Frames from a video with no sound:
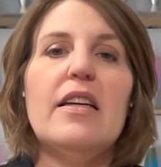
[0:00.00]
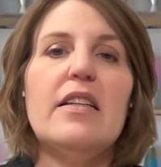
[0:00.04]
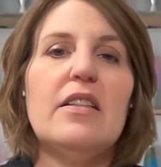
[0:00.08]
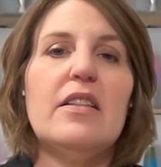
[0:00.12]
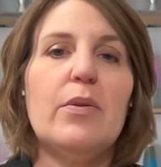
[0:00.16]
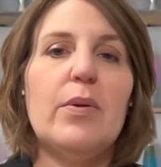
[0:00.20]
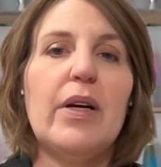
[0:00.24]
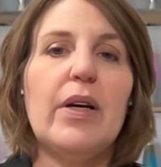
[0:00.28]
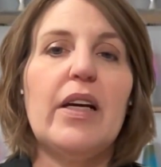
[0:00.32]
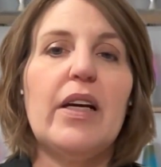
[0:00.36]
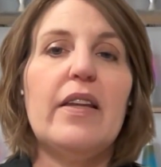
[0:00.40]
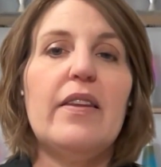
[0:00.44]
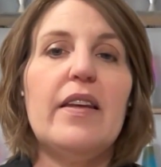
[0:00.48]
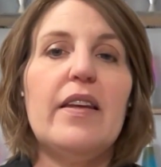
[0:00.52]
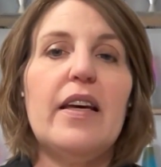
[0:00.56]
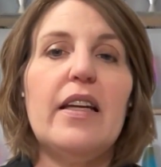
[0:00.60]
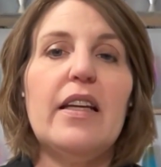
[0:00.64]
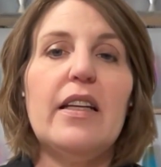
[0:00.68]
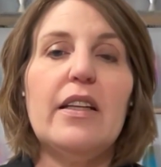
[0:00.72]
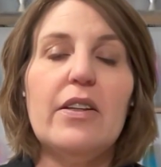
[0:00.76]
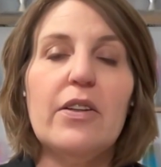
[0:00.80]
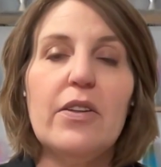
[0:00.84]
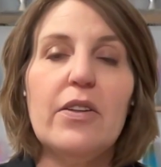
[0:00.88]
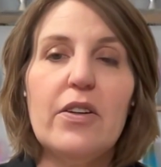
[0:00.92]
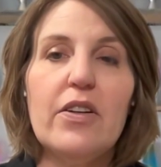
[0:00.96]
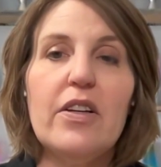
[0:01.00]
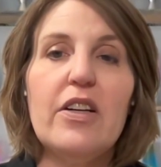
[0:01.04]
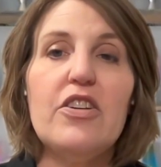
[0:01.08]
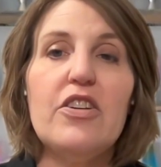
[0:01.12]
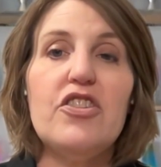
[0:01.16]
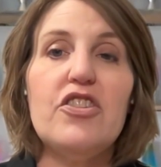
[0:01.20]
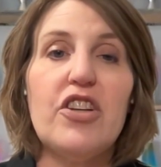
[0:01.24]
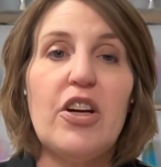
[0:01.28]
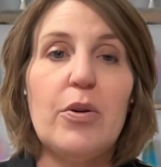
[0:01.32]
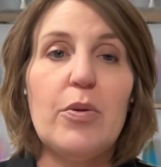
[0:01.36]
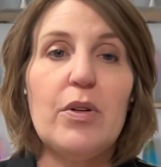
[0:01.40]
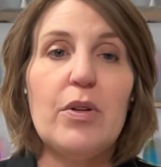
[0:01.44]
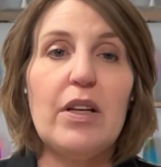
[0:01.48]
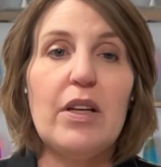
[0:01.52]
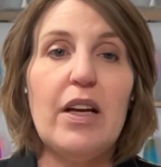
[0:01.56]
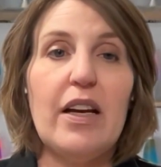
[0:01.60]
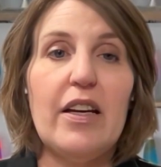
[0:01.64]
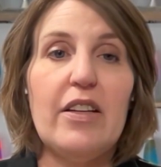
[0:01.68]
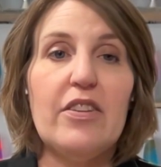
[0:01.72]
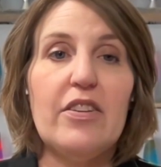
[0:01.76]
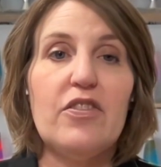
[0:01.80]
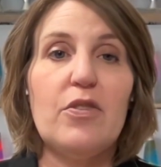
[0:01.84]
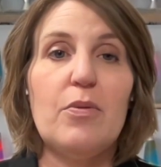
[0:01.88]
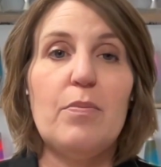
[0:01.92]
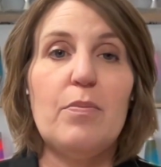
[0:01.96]
So it can then learn and
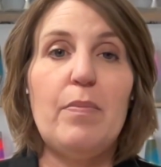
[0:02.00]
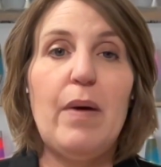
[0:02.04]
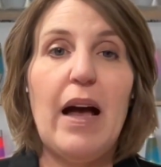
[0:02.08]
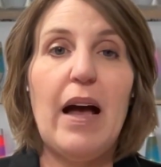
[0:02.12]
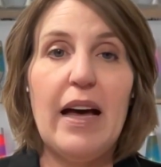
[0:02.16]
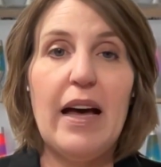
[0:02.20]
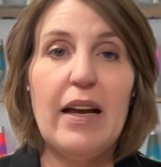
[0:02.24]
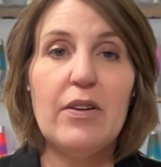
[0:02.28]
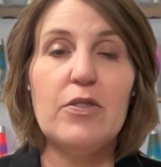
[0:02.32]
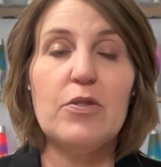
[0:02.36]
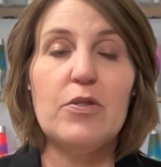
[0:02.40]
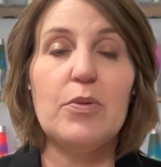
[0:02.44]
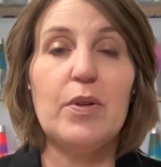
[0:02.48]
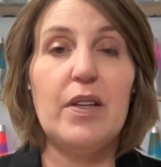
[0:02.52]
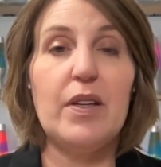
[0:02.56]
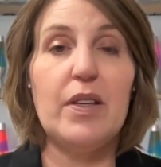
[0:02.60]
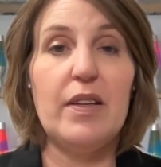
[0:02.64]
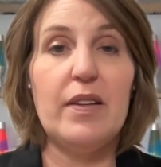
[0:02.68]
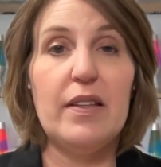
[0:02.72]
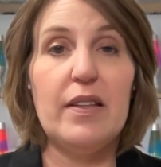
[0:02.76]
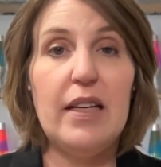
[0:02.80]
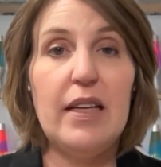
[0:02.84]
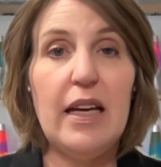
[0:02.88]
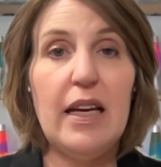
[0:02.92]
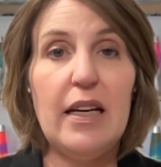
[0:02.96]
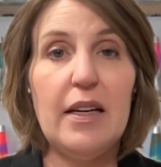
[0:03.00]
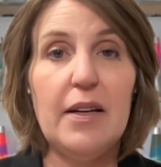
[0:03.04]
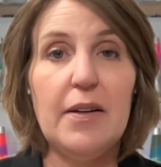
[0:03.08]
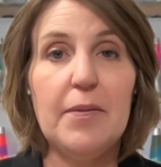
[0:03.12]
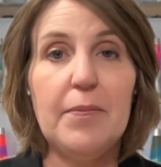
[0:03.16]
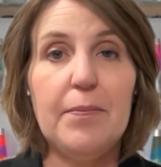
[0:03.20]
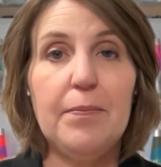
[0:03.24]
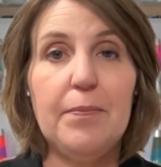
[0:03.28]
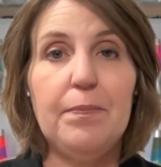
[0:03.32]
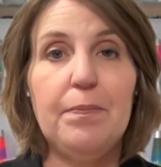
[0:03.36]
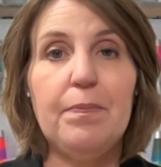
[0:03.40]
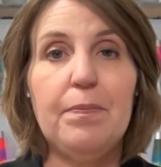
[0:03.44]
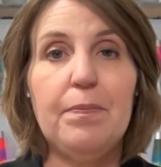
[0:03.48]
generalize from patterns within the data.